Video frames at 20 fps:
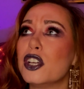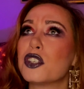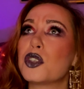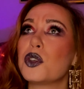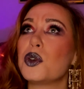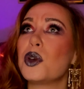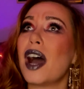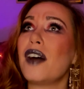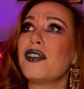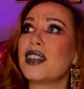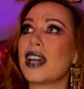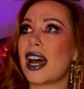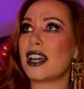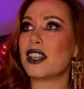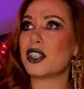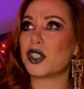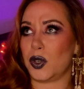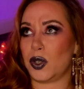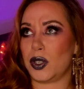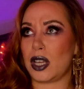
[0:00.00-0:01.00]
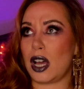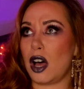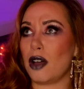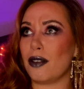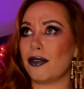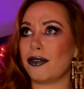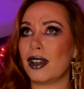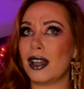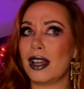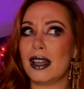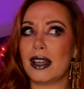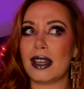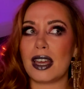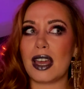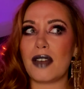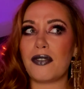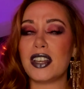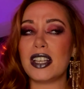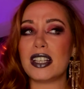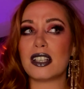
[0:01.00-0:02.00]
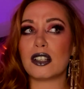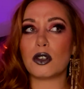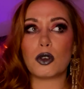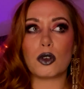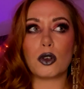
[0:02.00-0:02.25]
you have to ask yourself, if he